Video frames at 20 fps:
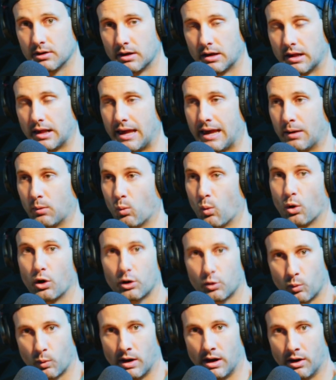and work
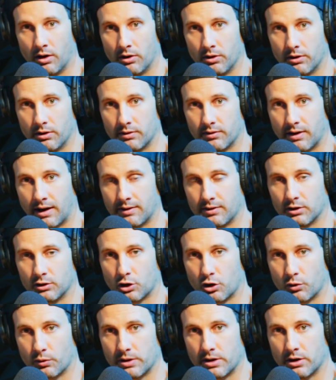well at their
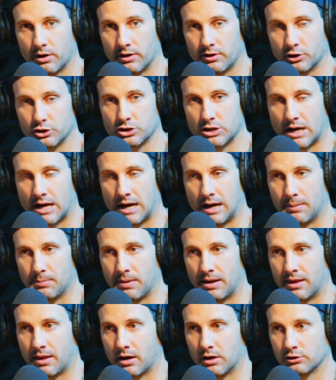career or their job. And
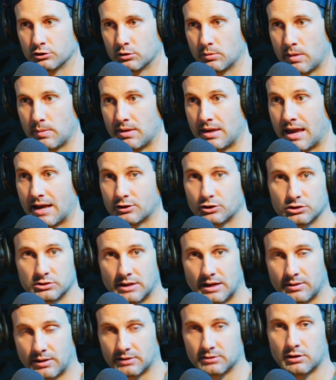then also maybe exercise,
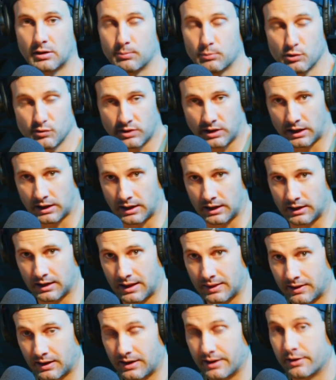like start moving again, and
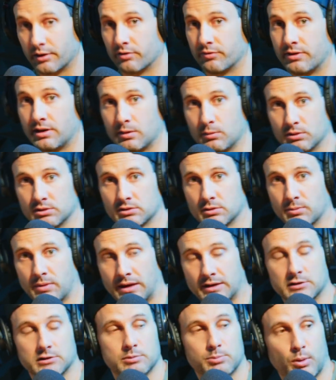then intervene with some like
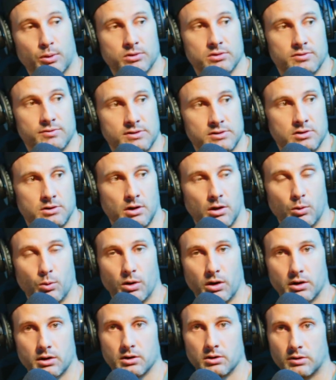sports physio
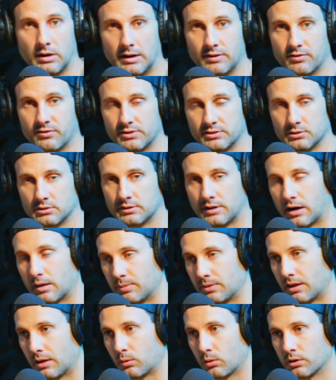work, right? Physical therapy
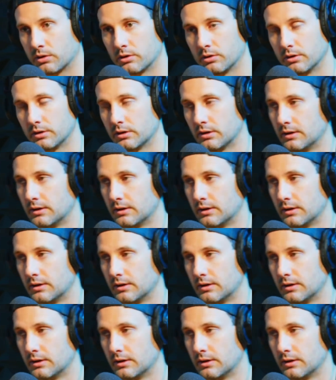like we're doing.